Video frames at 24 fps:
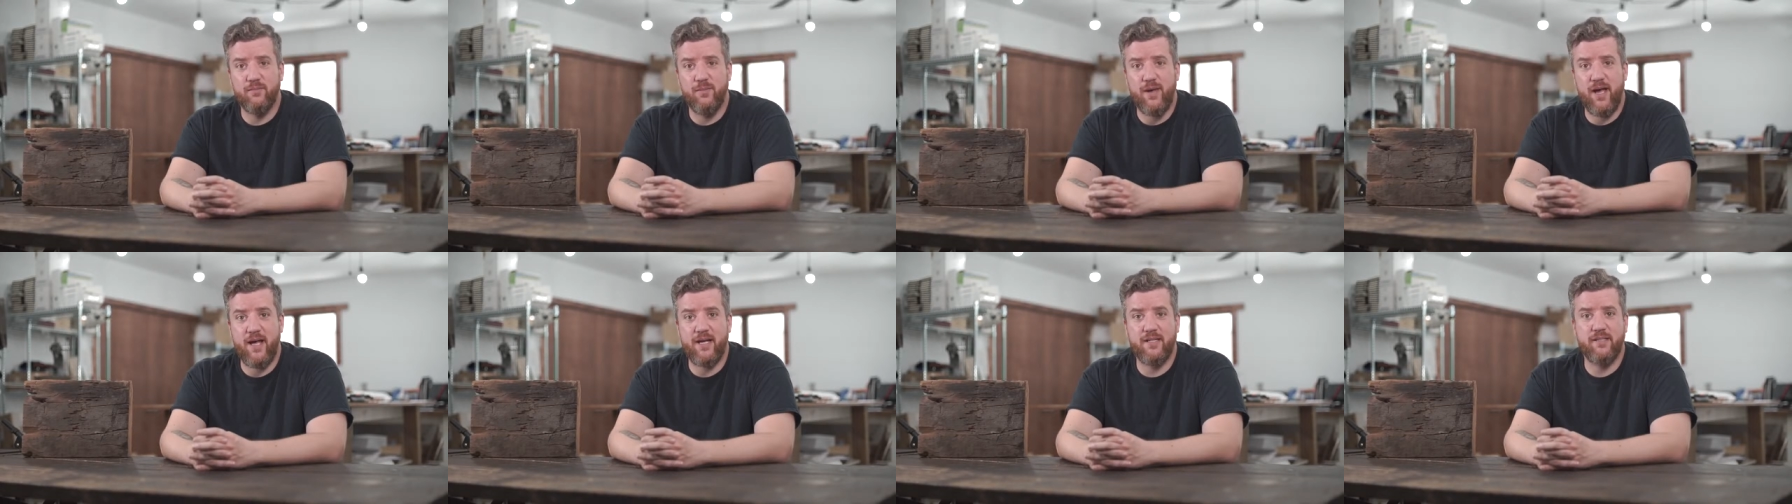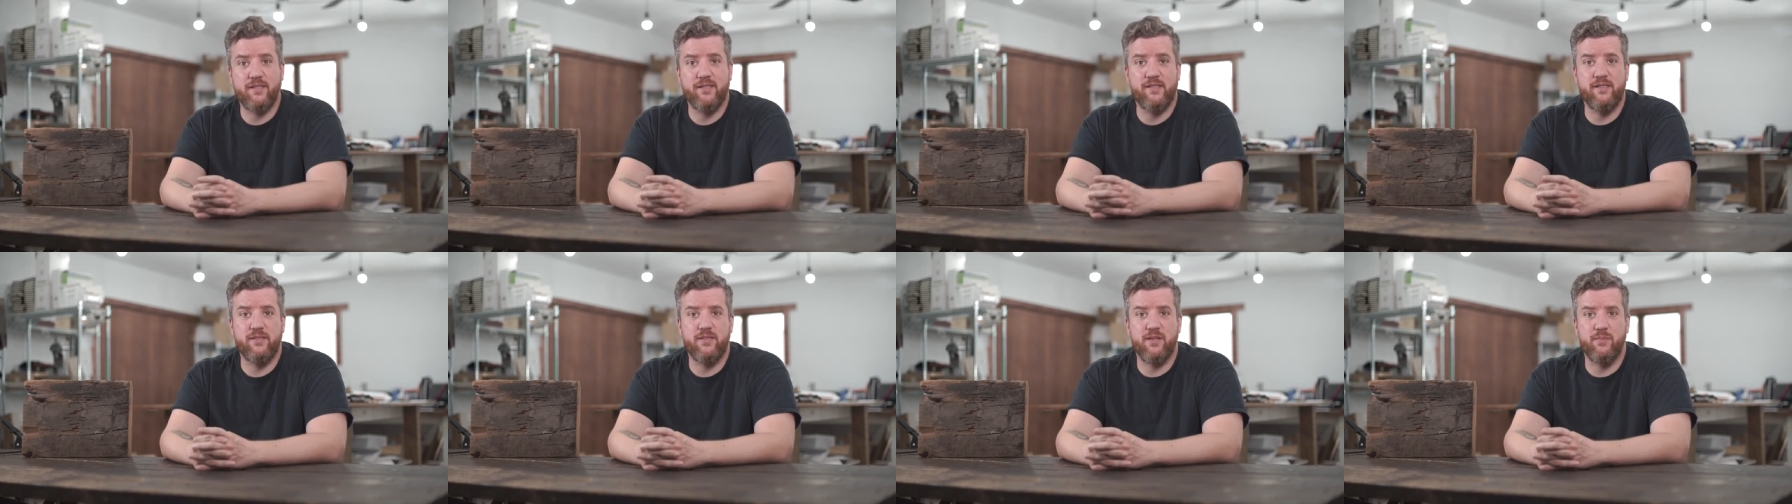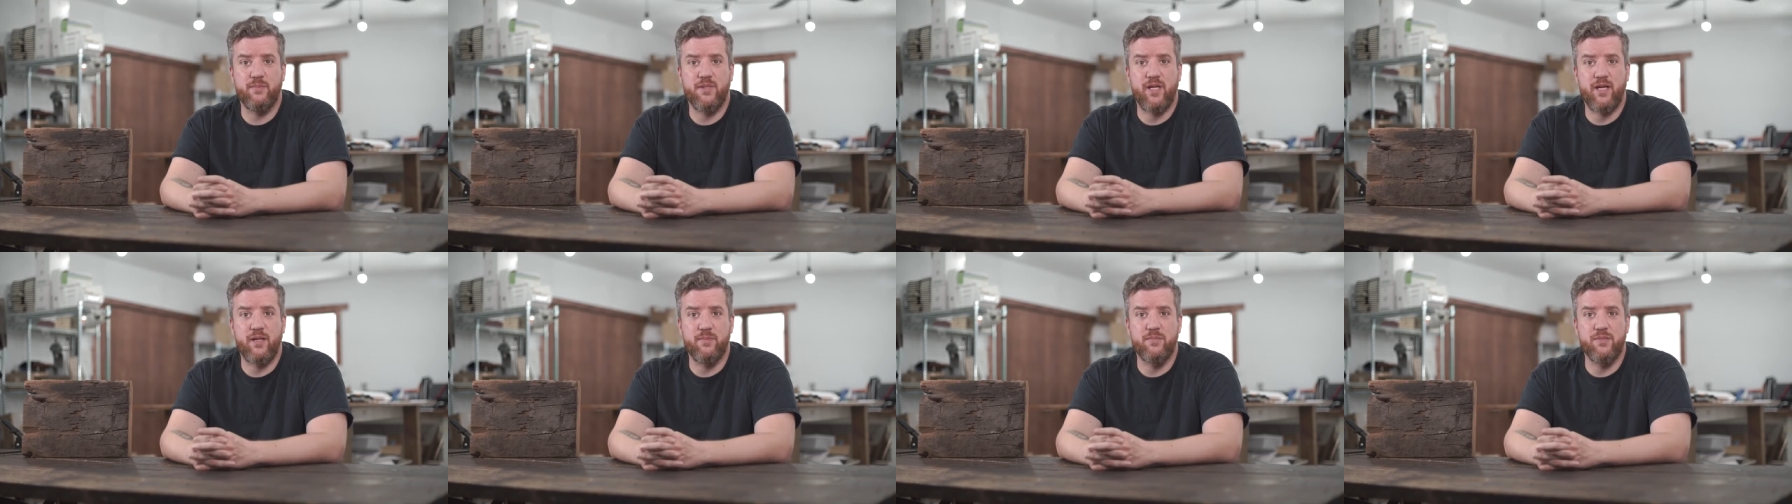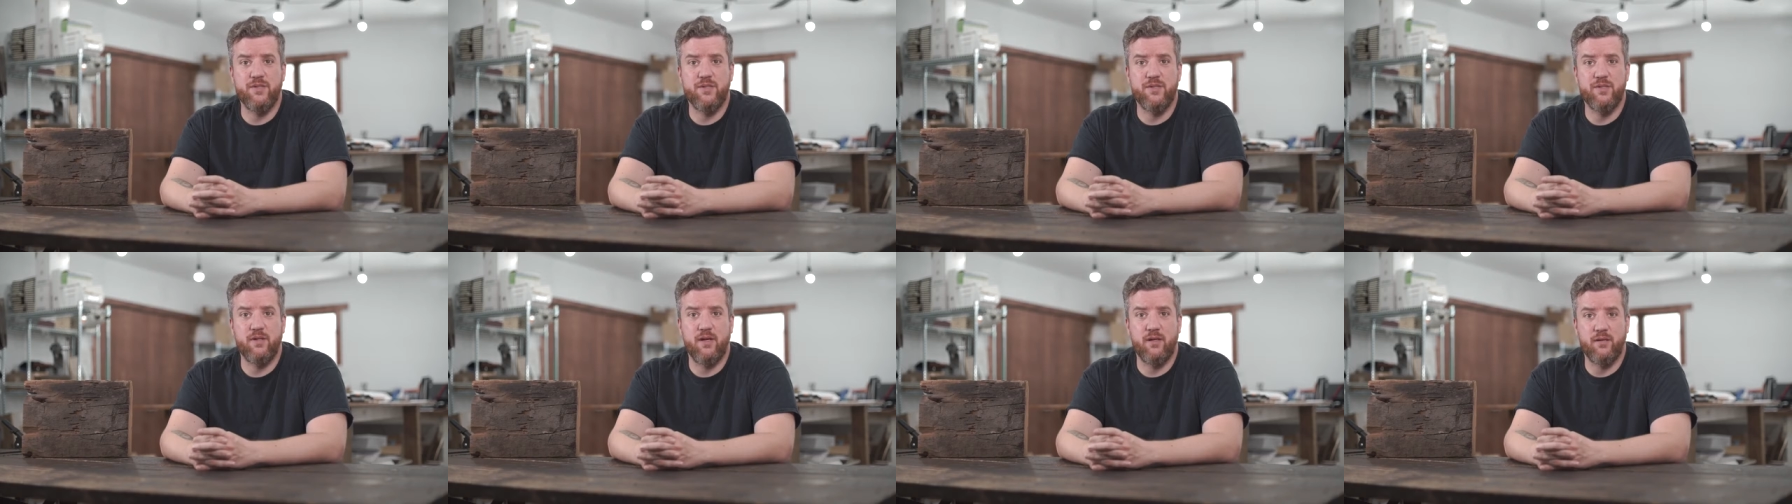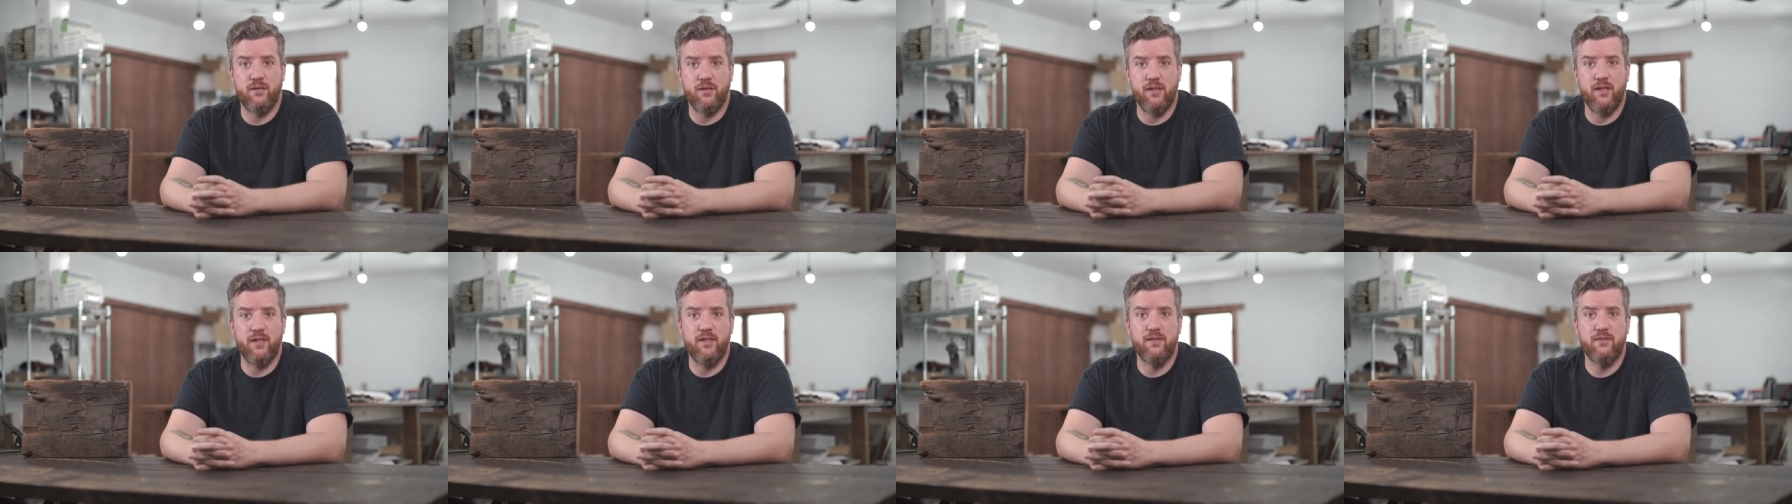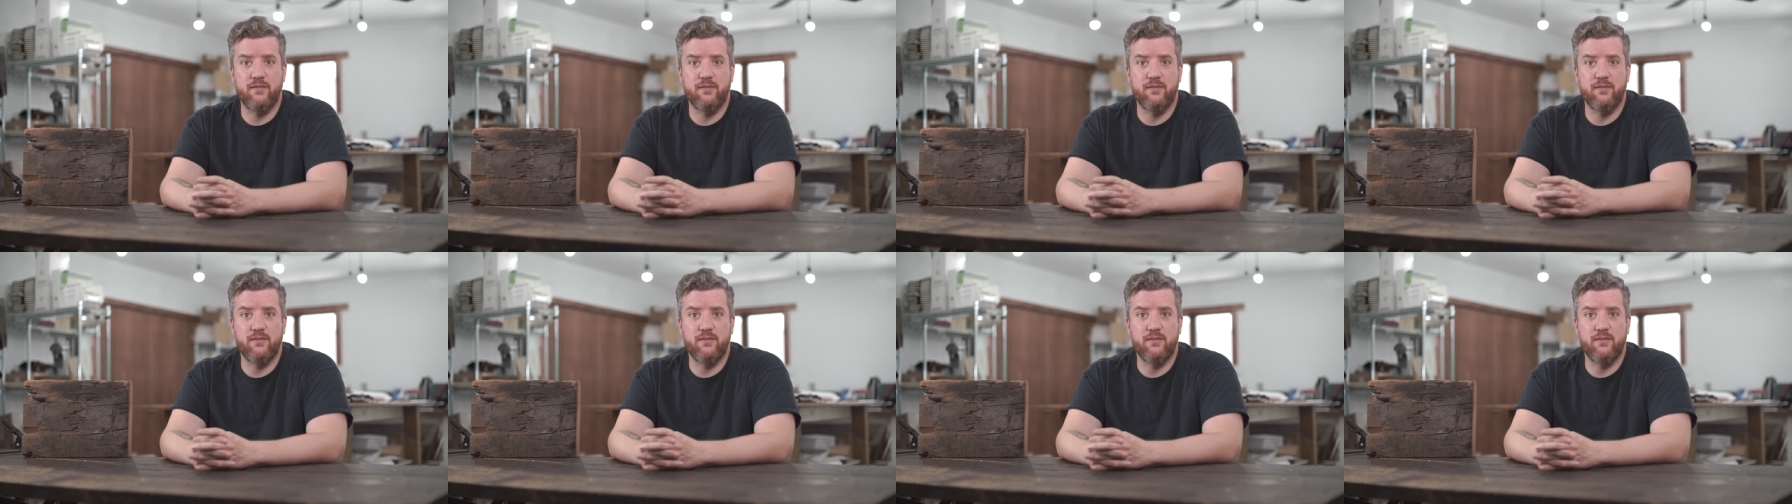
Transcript: past is sometimes ugly